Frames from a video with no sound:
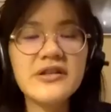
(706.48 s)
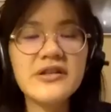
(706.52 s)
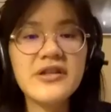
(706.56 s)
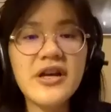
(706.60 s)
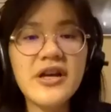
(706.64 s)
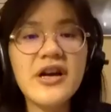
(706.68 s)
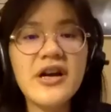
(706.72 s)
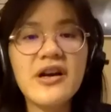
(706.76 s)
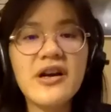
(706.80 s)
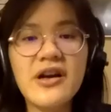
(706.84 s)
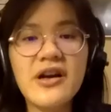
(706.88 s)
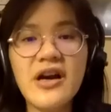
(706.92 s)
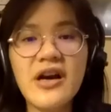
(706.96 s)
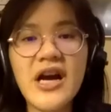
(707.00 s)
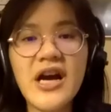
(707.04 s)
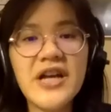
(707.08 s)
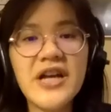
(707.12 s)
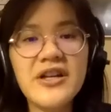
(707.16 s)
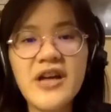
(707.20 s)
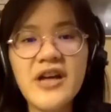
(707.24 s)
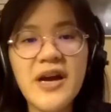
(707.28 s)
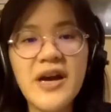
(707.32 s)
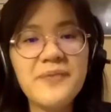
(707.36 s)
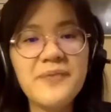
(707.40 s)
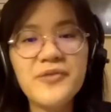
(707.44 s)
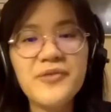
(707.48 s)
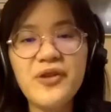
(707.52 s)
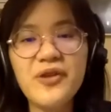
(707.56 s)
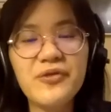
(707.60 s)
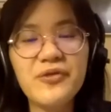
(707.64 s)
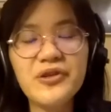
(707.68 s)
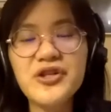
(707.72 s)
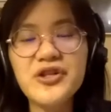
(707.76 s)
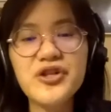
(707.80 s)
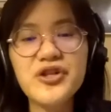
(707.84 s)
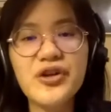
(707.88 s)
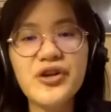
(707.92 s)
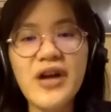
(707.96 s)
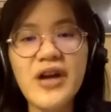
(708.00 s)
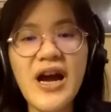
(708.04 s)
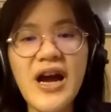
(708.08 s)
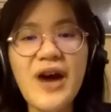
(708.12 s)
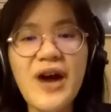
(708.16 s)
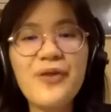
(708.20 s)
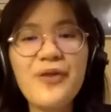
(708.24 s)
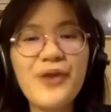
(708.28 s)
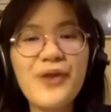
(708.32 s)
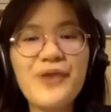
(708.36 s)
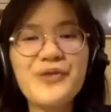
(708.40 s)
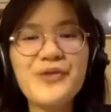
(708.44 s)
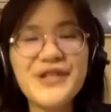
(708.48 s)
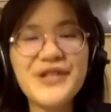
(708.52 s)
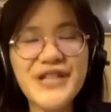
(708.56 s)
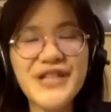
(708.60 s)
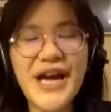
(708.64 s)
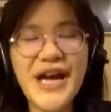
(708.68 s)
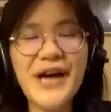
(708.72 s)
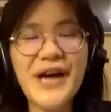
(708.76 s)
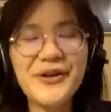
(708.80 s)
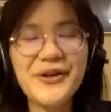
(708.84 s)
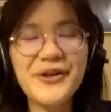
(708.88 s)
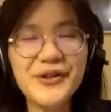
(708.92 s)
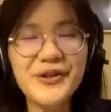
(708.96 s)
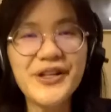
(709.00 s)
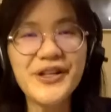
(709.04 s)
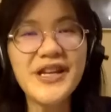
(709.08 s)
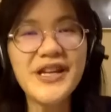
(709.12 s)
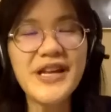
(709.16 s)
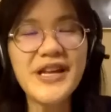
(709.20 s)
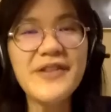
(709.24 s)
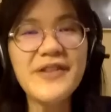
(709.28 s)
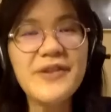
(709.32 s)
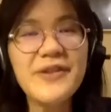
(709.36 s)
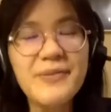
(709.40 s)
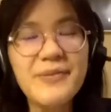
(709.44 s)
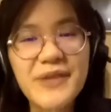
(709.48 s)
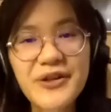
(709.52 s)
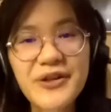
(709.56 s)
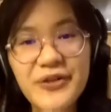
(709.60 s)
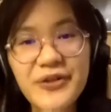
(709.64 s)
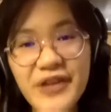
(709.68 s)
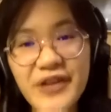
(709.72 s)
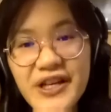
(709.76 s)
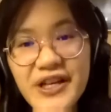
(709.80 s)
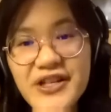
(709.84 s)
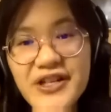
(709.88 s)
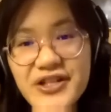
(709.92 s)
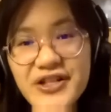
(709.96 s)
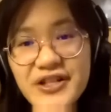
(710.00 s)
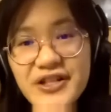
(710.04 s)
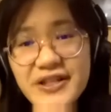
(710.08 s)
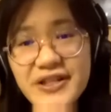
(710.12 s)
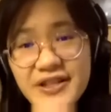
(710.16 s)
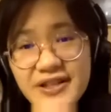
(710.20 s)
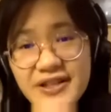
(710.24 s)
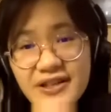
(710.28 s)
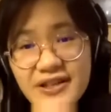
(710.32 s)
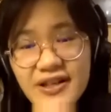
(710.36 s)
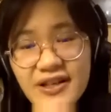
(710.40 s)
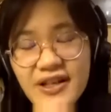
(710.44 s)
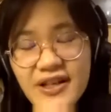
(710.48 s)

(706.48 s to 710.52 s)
yeah. I'm not really sure how I would tackle it in the Middle Ages.